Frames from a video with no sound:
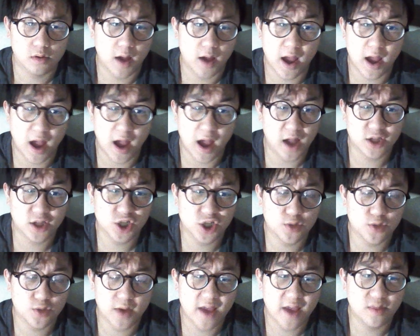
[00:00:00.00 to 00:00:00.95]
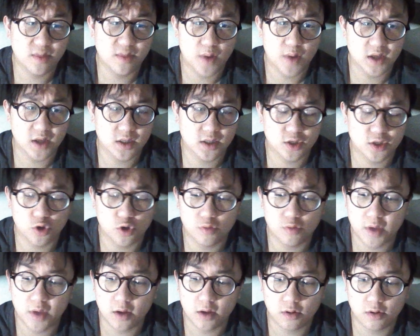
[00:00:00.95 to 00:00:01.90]
I, I genuinely hate the person that
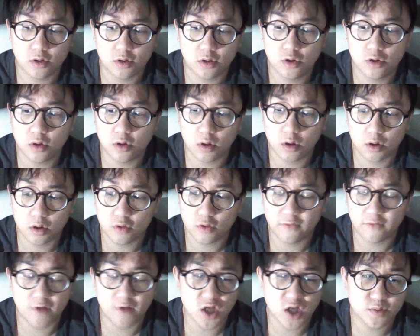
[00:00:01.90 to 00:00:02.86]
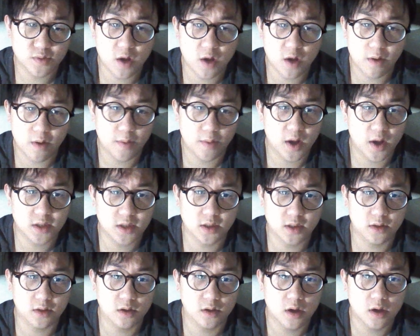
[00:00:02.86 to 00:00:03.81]
told me you, you're fast becoming a
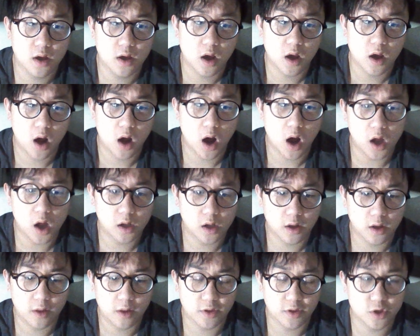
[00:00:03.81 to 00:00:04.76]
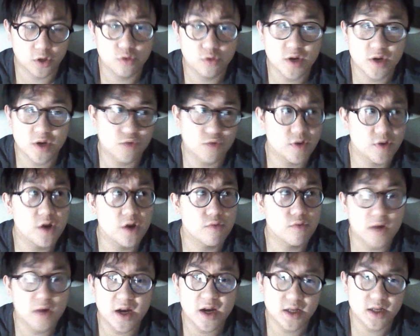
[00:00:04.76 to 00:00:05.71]
person. Hard, uh, you need really you
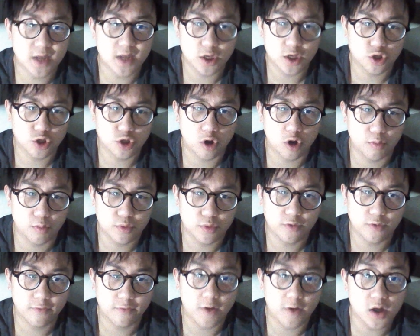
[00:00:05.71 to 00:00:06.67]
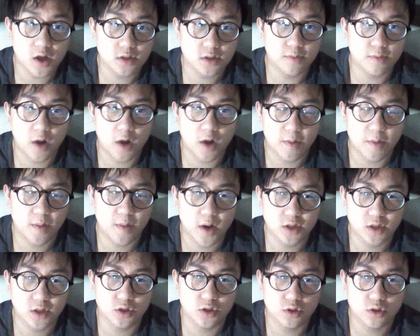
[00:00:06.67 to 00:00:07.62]
really need to get a job. You're fast becoming a
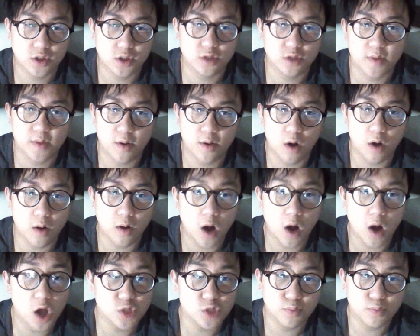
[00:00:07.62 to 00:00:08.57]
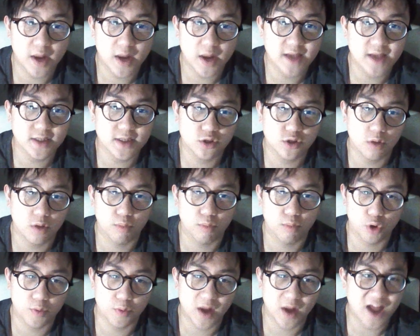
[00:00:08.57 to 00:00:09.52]
person that's gonna be hard to place into
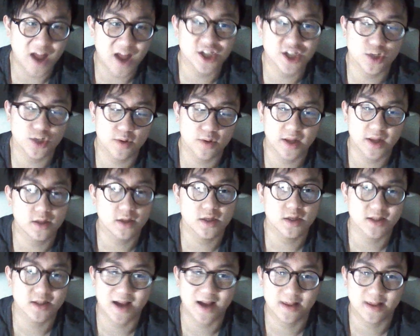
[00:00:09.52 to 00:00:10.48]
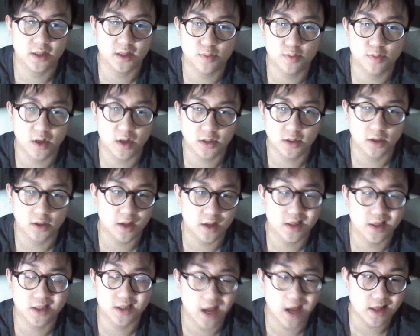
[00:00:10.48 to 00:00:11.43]
employment. I genuinely dislike this person and
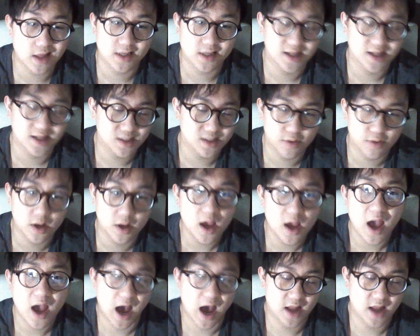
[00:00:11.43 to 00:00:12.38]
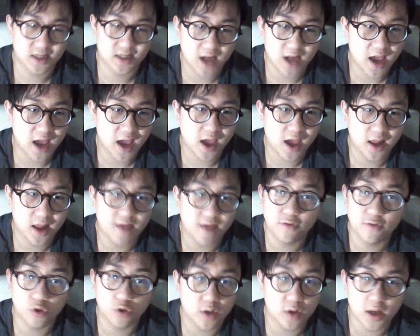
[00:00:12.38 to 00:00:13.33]
dislike the sentiment. I dislike it,
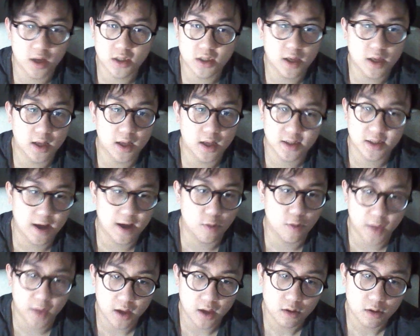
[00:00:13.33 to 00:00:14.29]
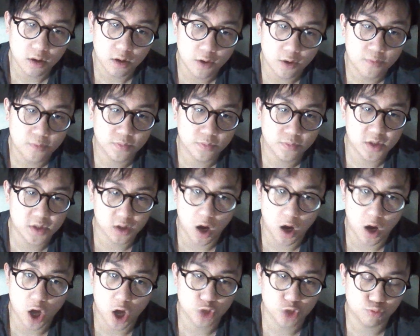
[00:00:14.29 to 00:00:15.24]
even though it is it does help me. It's the
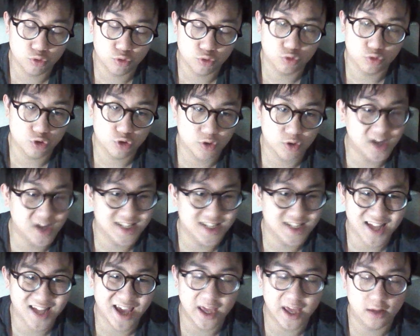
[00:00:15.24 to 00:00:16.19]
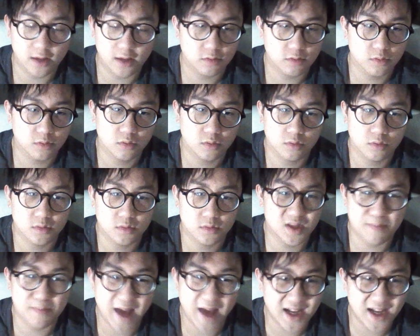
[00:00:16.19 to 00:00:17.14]
harsh, brutal truth. I dislike it to
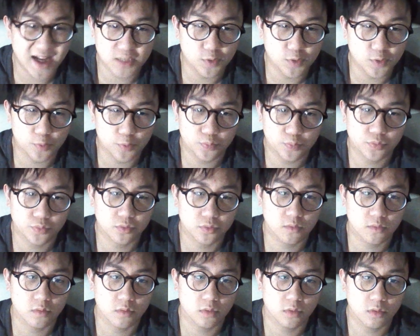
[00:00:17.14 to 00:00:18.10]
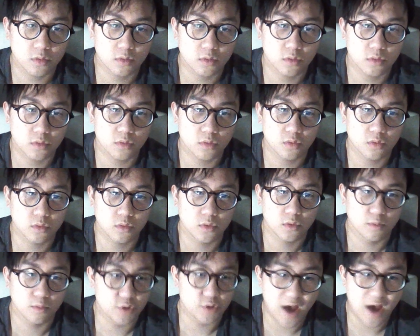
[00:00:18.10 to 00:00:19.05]
the maximum.
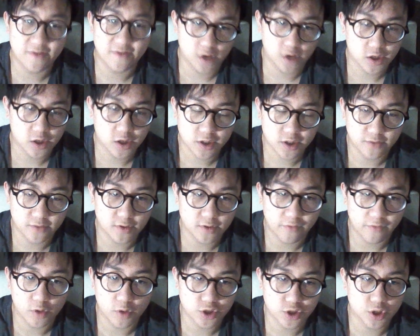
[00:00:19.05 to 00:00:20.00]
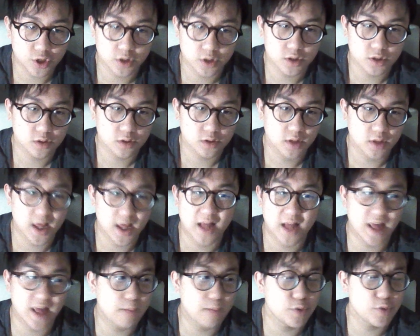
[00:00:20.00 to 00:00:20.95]
But you have to ask yourself tough questions. And I,
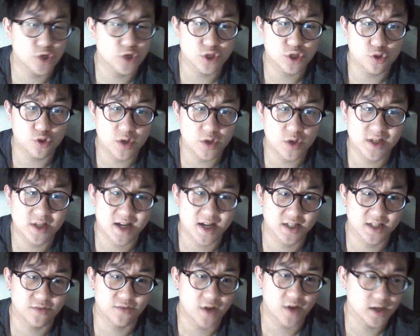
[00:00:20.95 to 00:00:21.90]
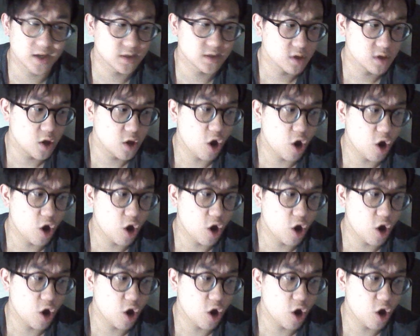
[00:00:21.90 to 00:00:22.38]
am pretty sure it's unisex advice.